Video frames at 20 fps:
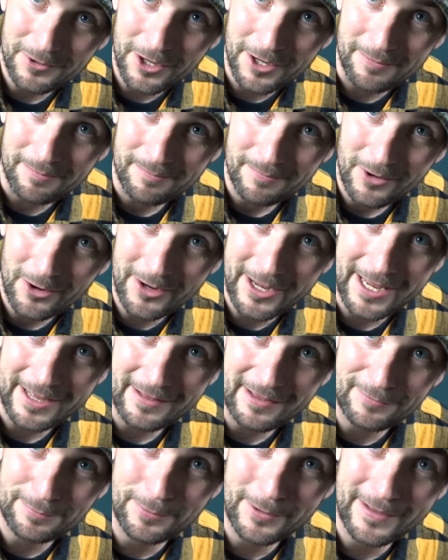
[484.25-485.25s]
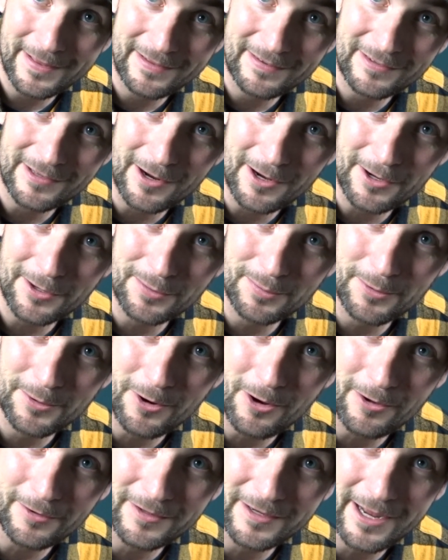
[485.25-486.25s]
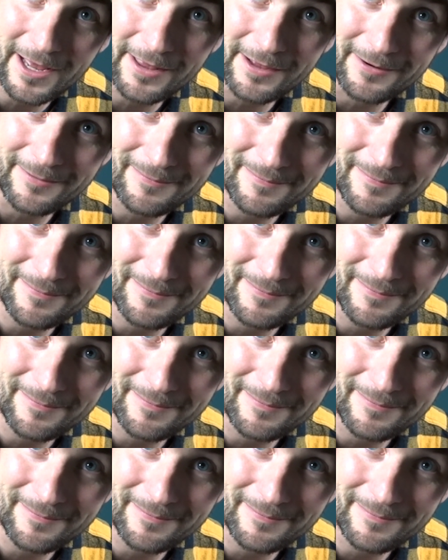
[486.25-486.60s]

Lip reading: Good. Okay, let's play this sucker through all together.